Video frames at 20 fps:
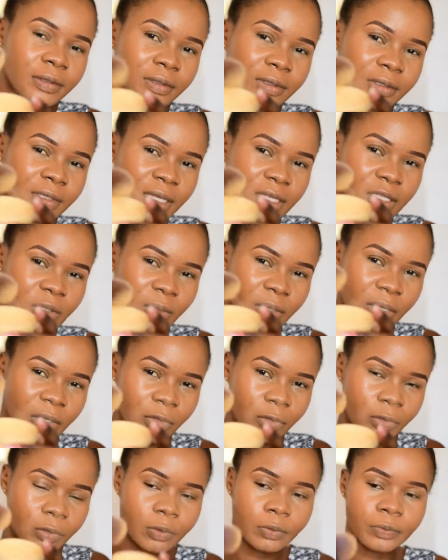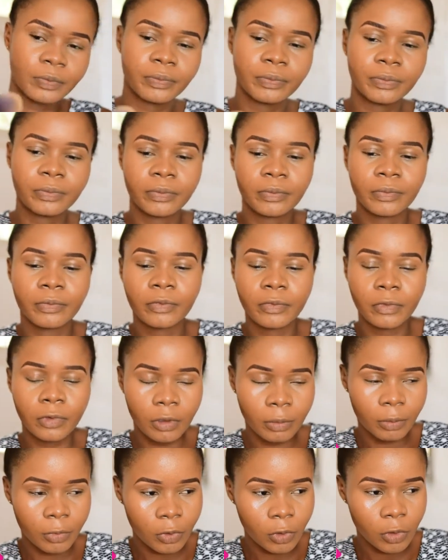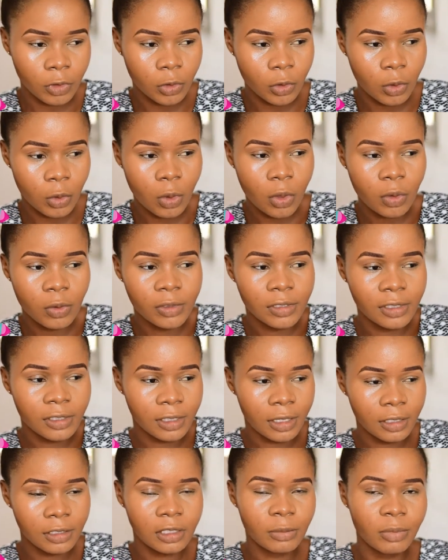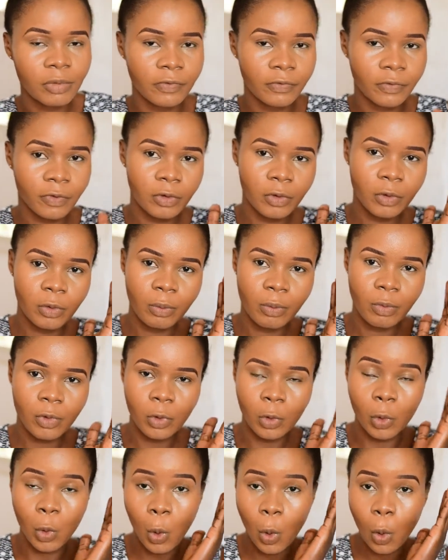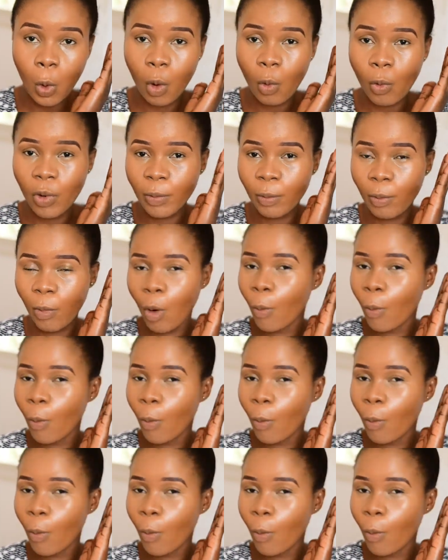That's all I do. Because you want to set it before you go on with more